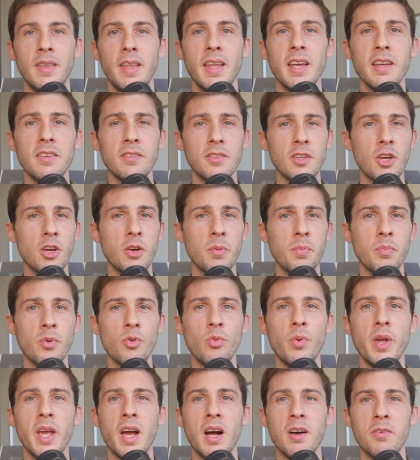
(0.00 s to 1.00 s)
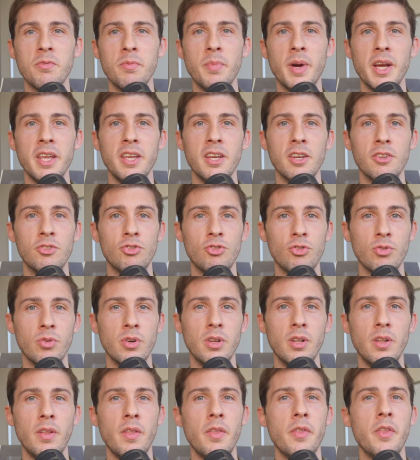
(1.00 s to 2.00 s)
Next up, we have
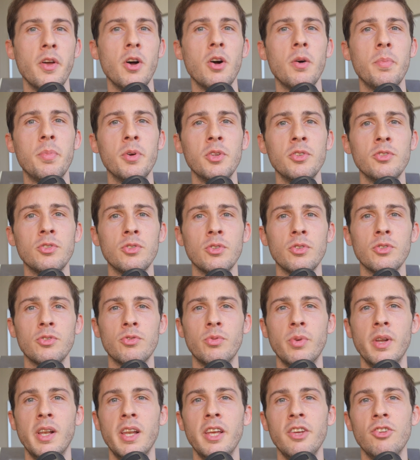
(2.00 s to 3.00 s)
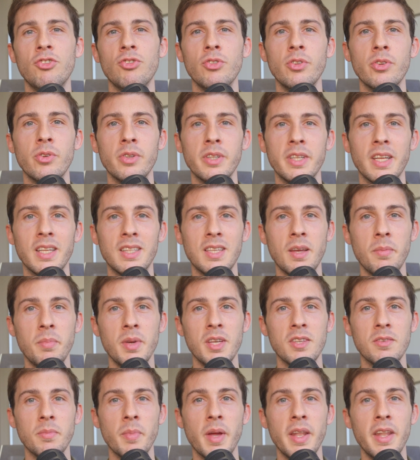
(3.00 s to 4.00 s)
MySQL, the open-source relational
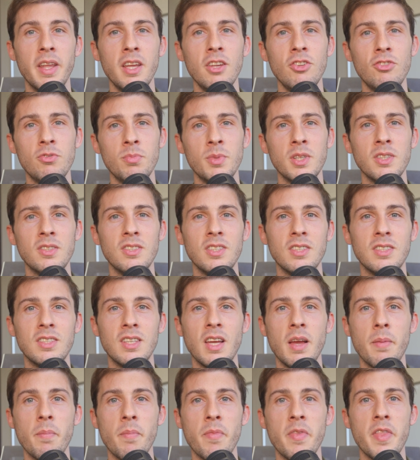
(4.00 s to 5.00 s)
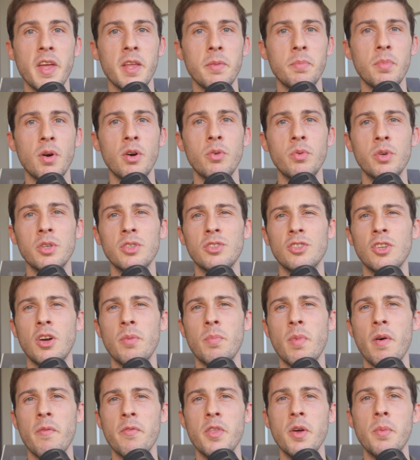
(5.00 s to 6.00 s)
database management system that powers
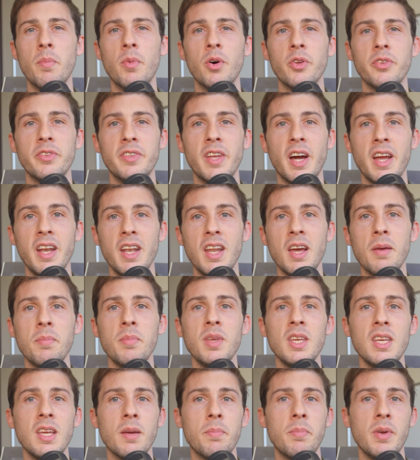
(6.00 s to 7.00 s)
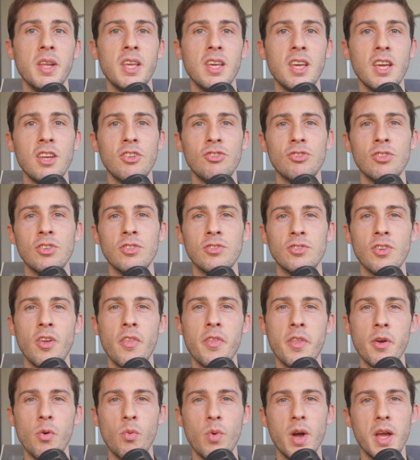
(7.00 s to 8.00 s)
some of the most dynamic applications
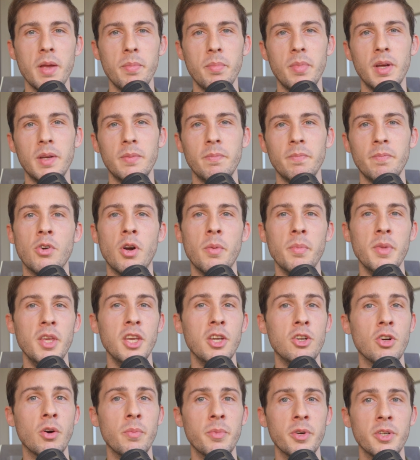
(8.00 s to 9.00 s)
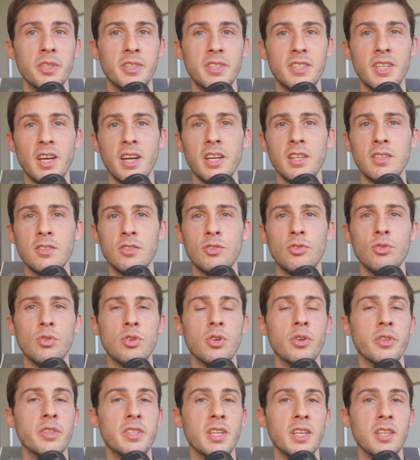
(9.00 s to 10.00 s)
on the web. From e-commerce sites to
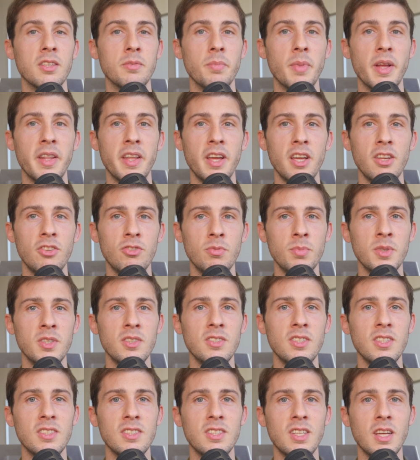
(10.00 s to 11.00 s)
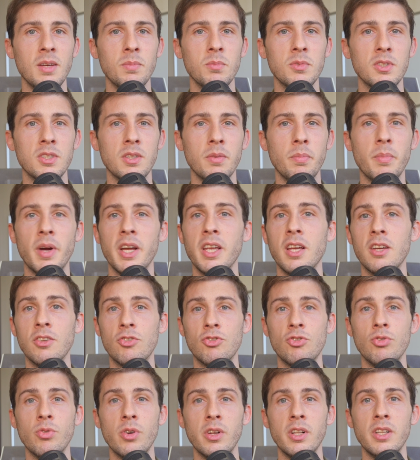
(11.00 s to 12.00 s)
content management systems,
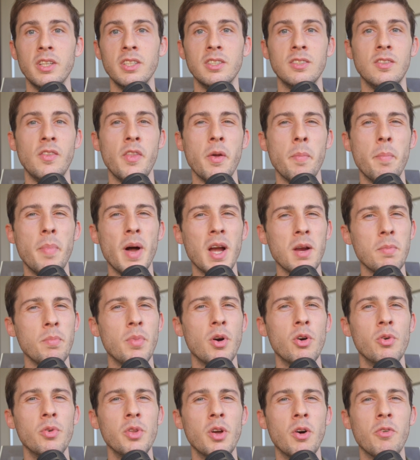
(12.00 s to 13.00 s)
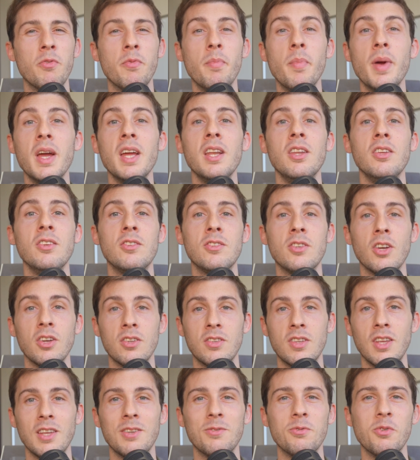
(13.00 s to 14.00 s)
MySQL is the backbone of many
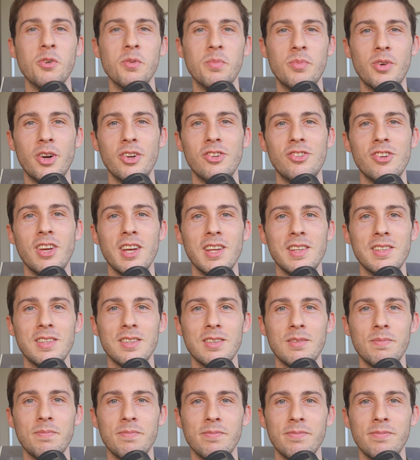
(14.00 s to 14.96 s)
successful projects.